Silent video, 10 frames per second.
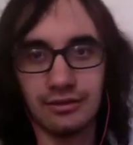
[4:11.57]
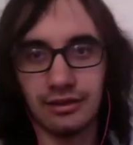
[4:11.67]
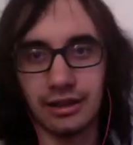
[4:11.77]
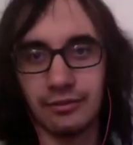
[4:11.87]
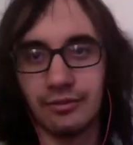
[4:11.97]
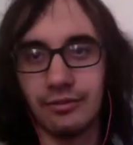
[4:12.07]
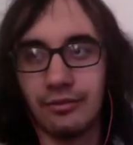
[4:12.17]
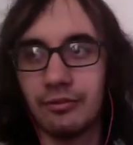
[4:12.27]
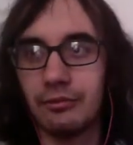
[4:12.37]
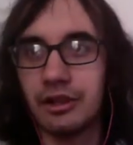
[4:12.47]
Like,
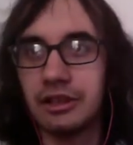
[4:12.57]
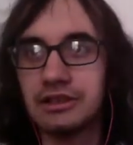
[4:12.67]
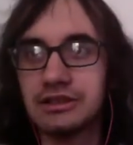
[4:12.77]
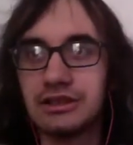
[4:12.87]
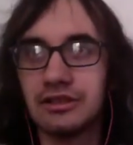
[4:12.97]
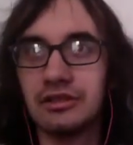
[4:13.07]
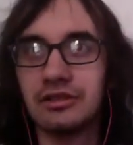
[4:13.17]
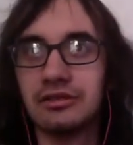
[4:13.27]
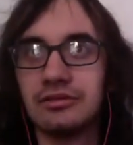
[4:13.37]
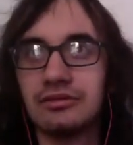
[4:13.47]
what is
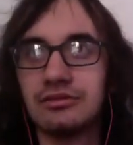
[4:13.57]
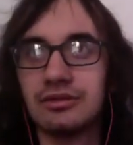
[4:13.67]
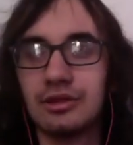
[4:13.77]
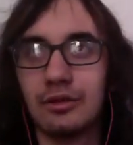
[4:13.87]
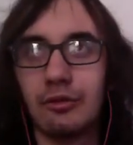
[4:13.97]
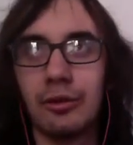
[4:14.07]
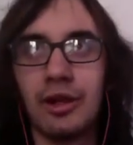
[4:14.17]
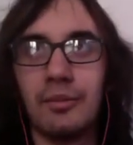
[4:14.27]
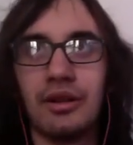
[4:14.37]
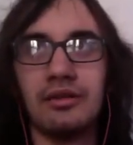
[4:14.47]
there to worry
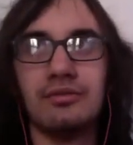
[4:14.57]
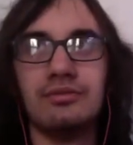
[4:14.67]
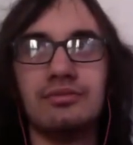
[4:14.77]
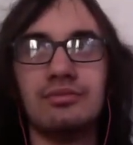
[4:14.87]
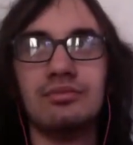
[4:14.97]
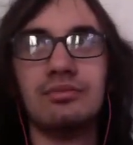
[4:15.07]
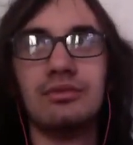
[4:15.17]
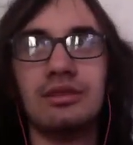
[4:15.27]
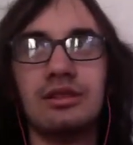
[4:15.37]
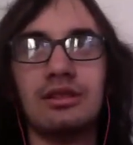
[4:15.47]
about?
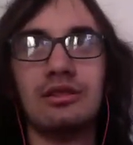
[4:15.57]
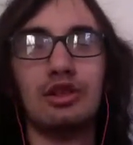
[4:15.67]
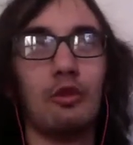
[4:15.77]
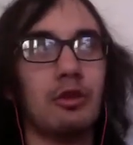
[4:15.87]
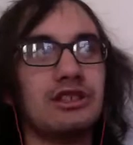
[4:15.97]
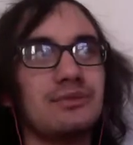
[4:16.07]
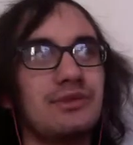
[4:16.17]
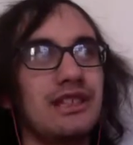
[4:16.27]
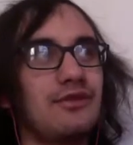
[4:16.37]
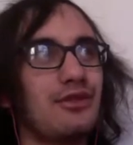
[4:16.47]
The wisdom
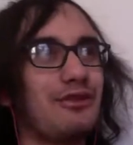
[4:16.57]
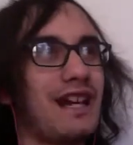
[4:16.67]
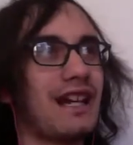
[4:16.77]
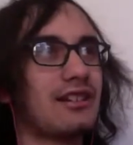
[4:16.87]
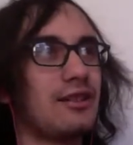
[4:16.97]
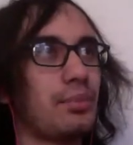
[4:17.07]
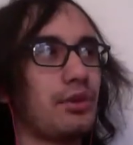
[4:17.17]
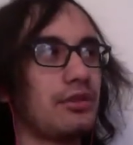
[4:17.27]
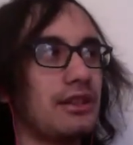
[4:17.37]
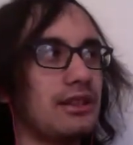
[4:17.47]
teeth gonna act up
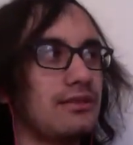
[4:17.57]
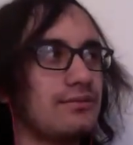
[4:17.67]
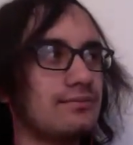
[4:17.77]
early?